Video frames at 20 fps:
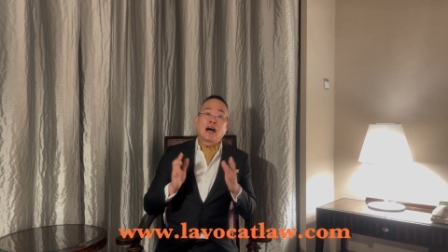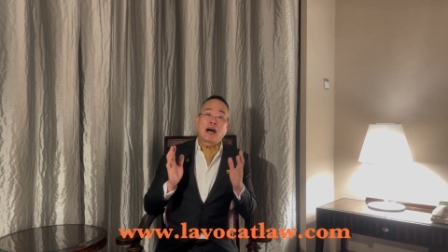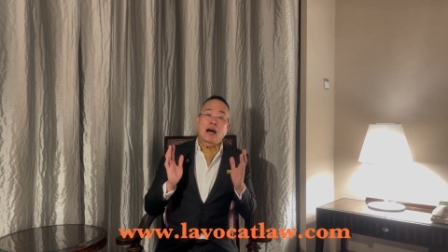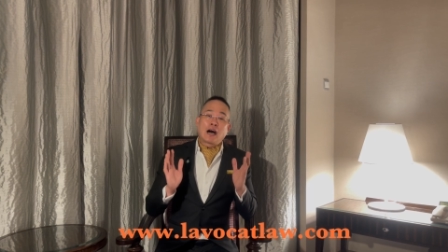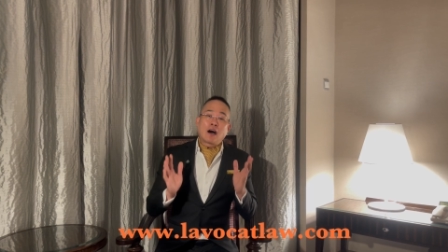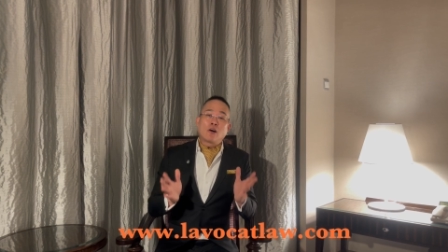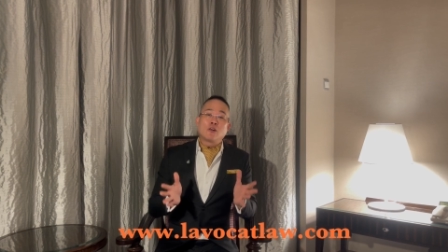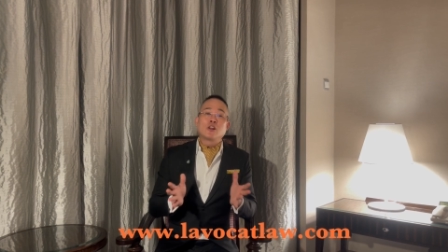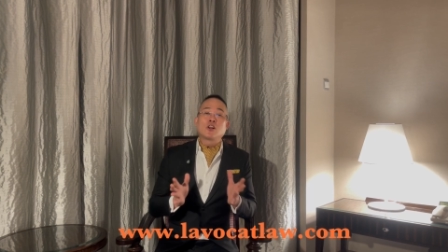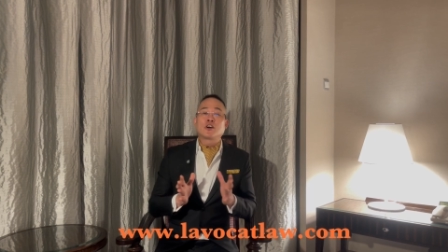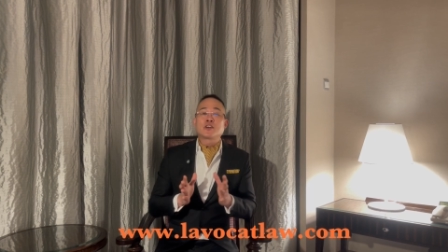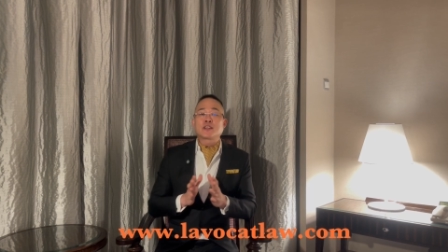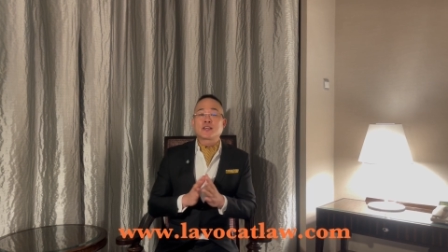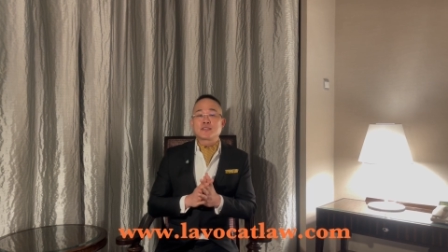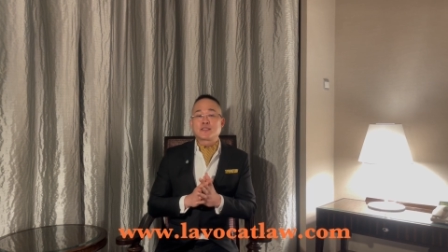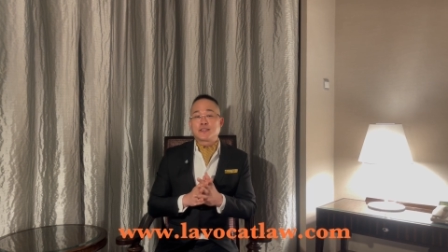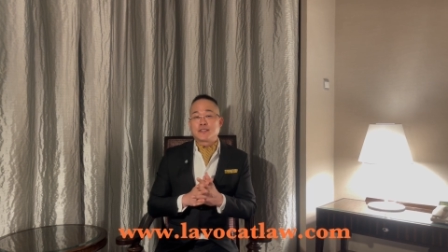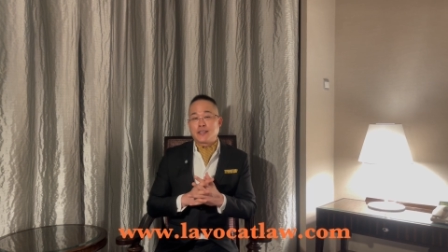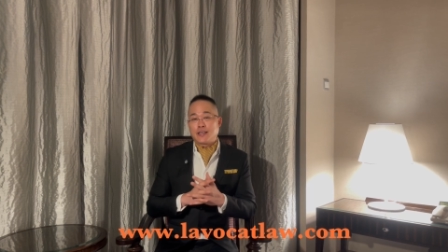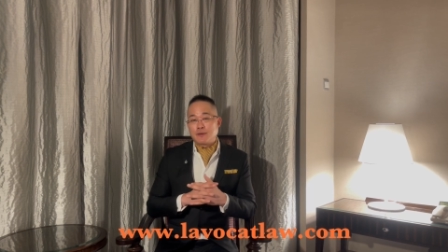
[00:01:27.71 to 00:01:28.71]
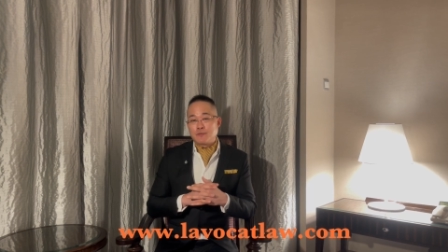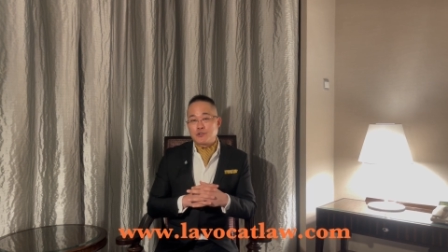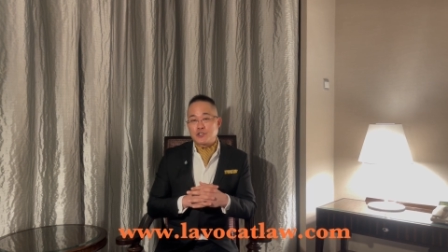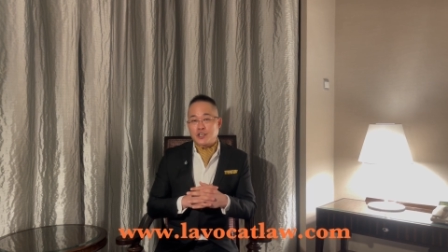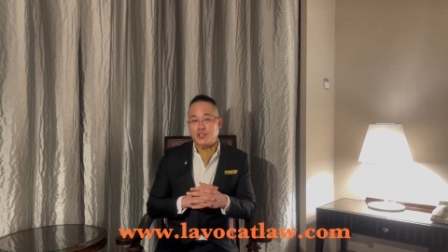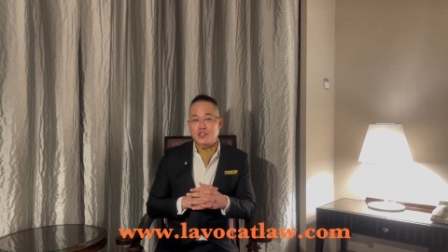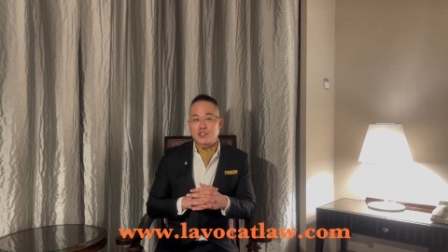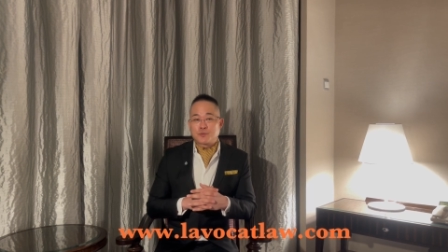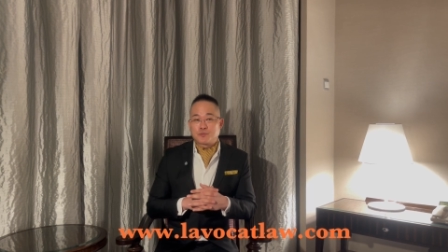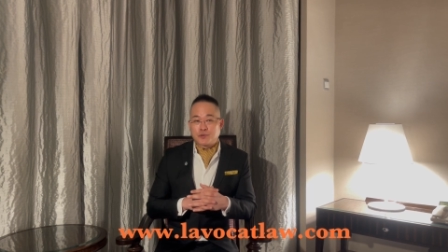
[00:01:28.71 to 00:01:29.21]
How long does the name
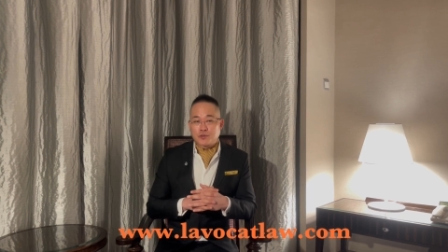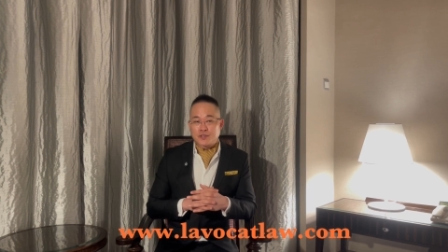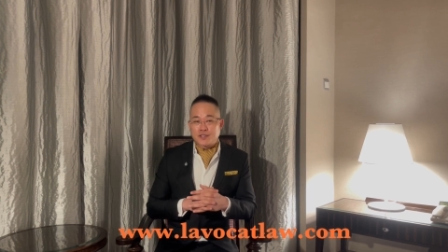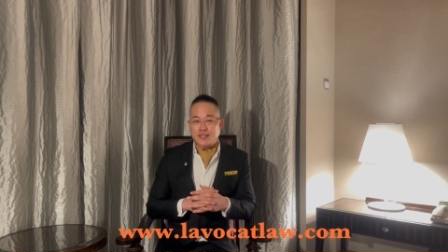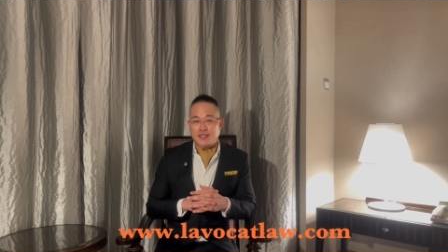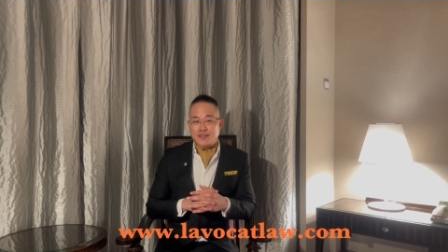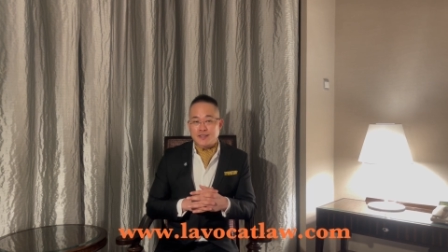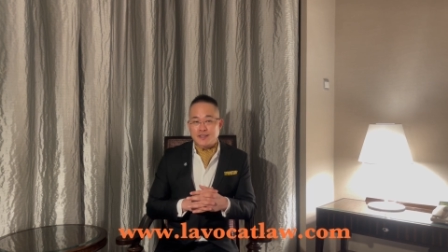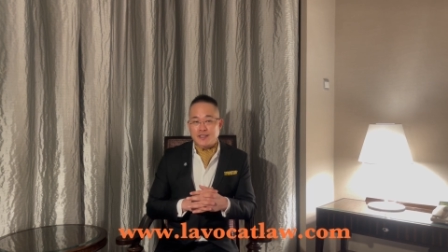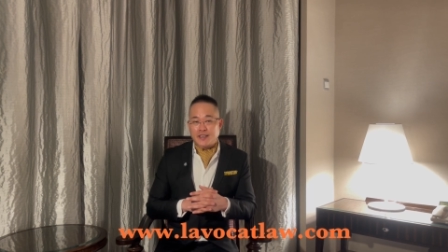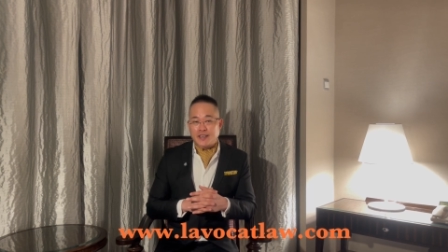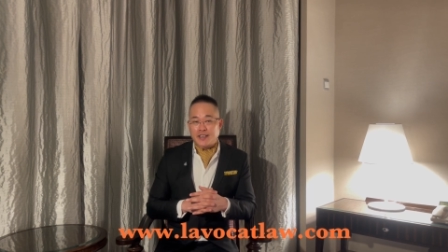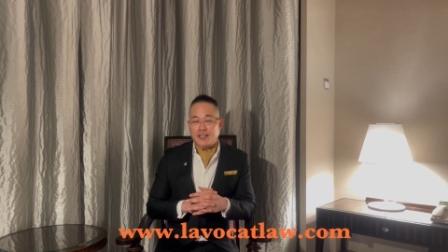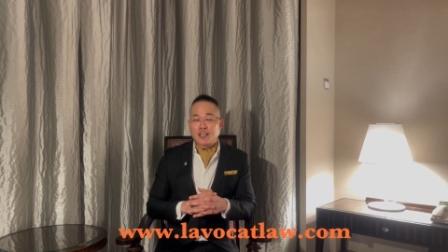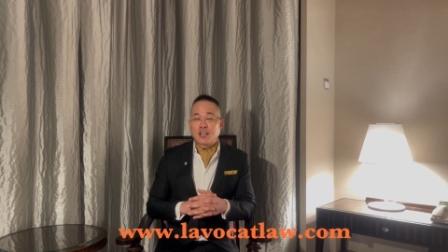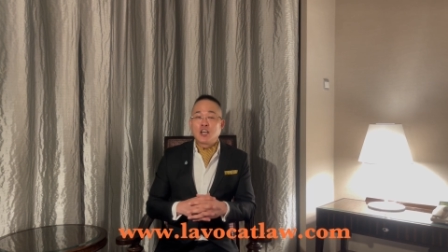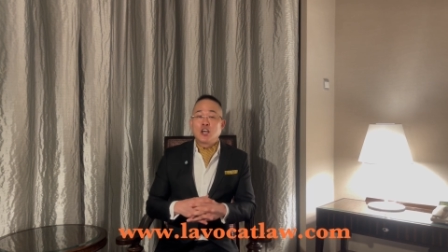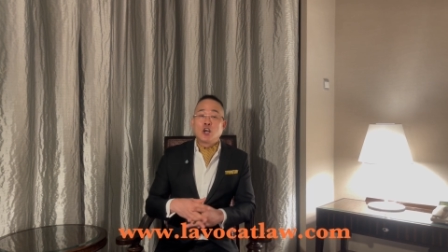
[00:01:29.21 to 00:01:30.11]
change process take?